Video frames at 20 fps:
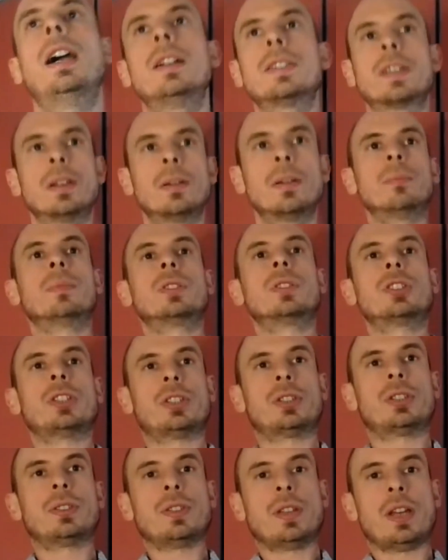some
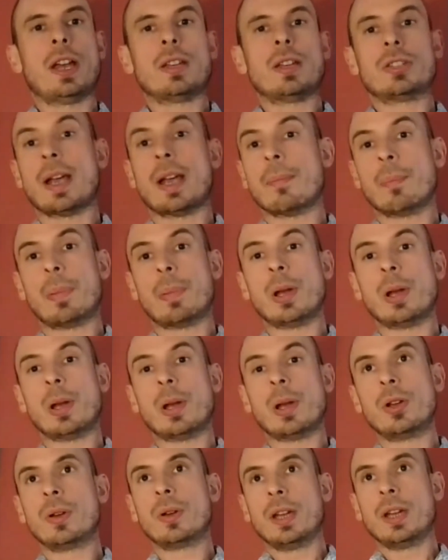
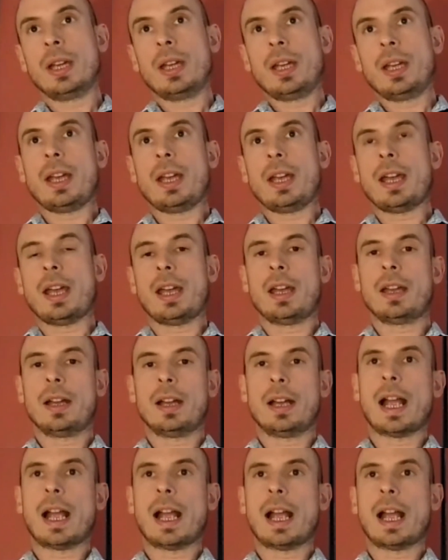shampoo,
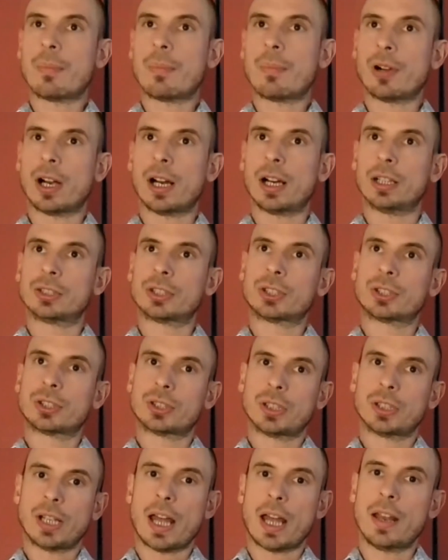a hairbrush,
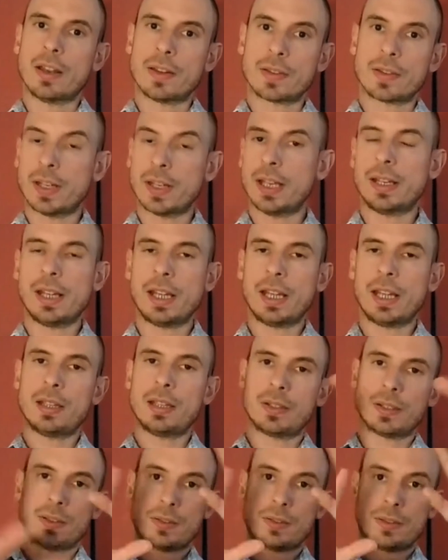and a CD
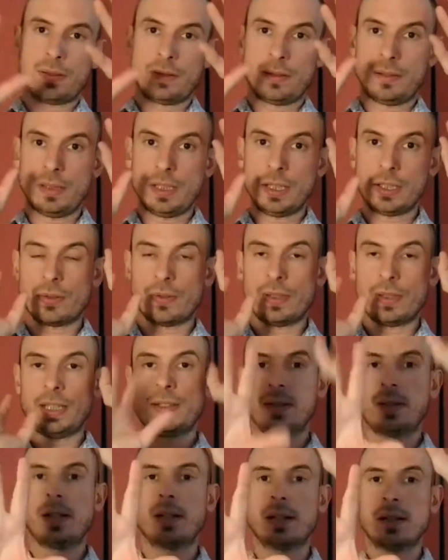just literally
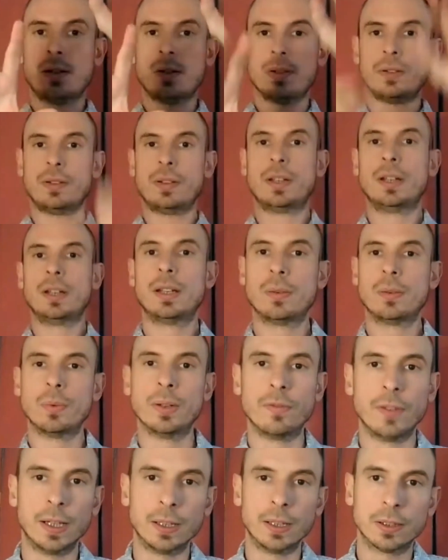stuck on
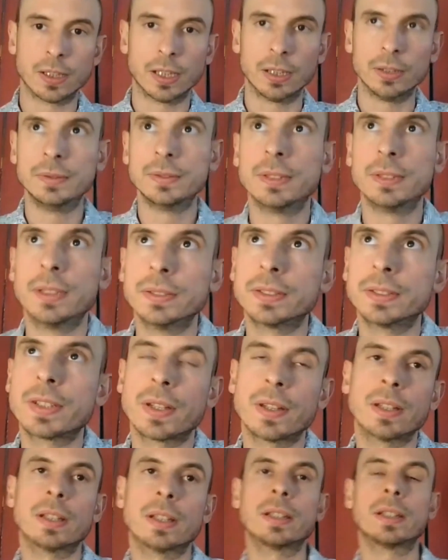with Velcro
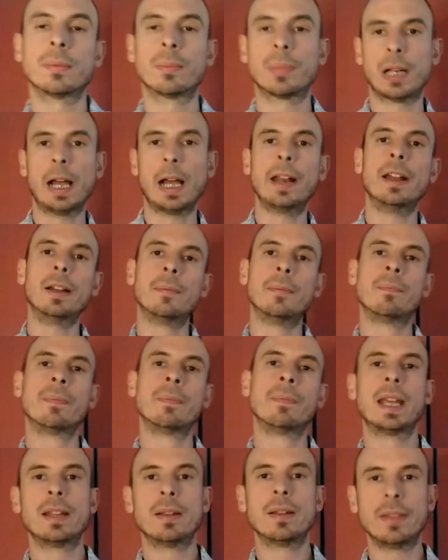onto the planner,
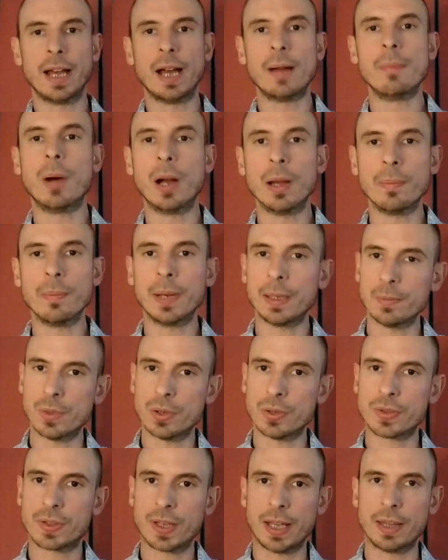that might make
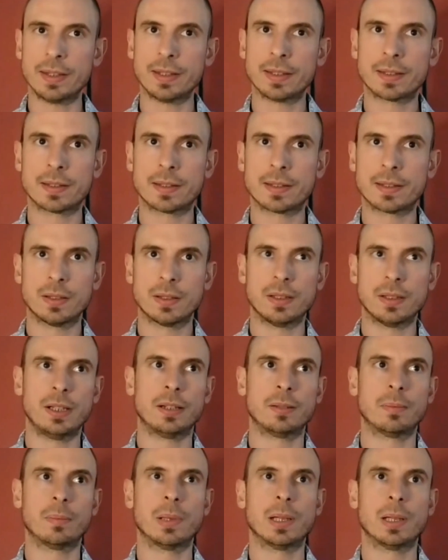more sense to the
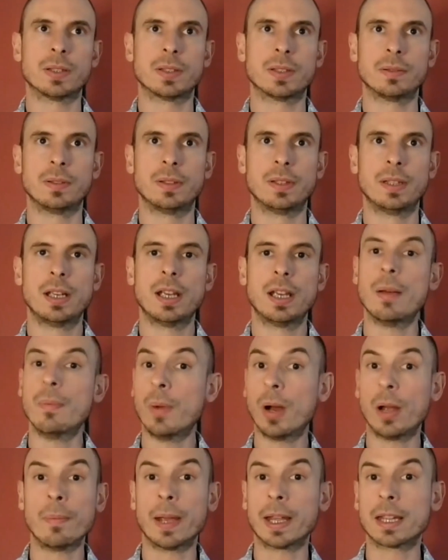young person and
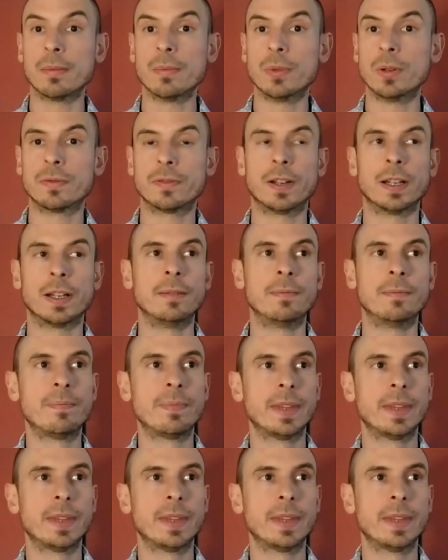might make it more fun.